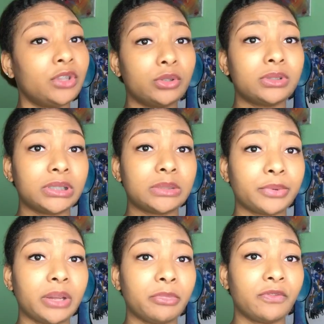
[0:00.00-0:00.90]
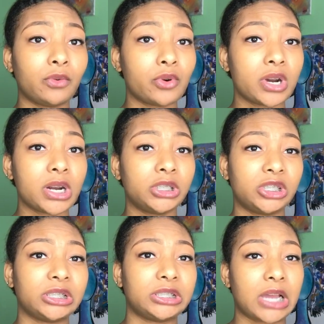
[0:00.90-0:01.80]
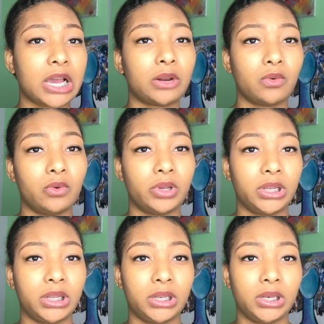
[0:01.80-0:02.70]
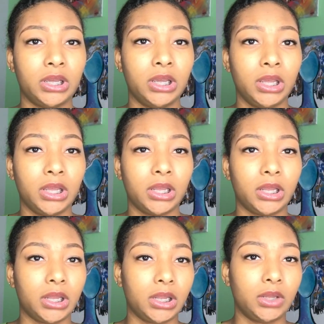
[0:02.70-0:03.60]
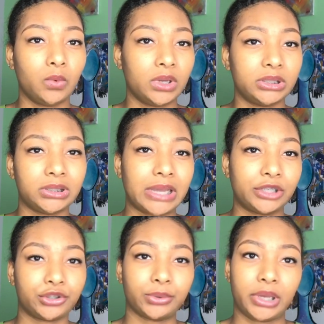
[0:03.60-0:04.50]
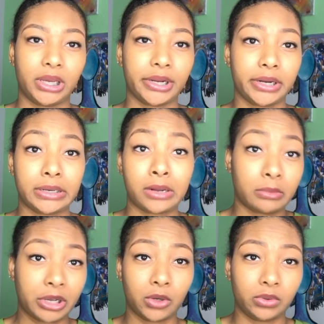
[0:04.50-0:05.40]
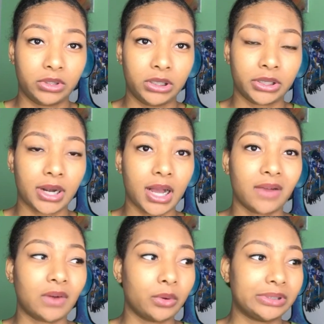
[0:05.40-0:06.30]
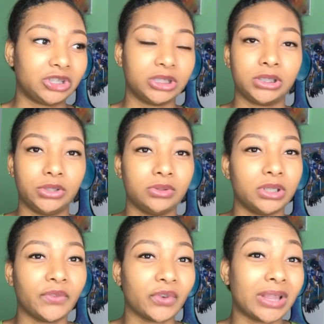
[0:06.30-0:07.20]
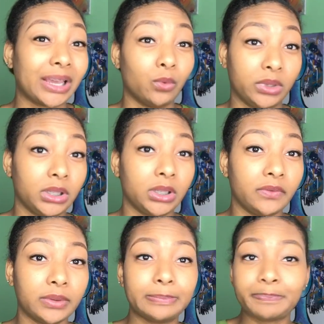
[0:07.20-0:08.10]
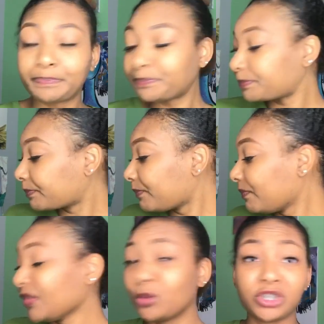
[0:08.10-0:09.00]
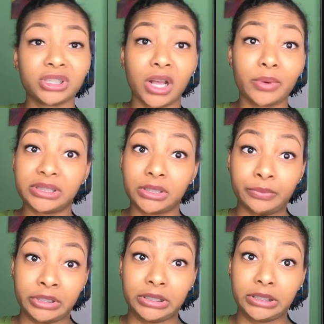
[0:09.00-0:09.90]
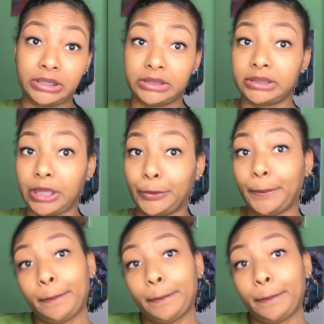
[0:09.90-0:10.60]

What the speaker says: used this brand before, just not on anyone's natural hair, not on my own either. I've always just used it for like weave, which has always done really good. So